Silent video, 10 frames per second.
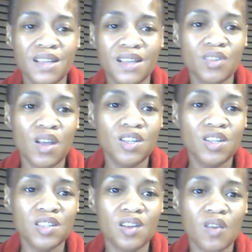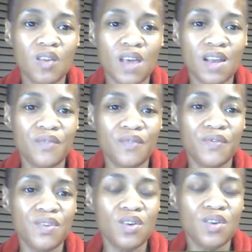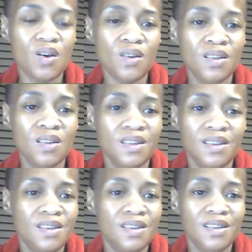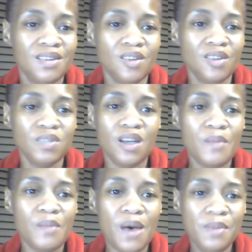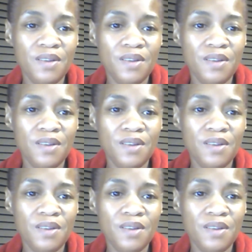So they just know that if don't tell mama.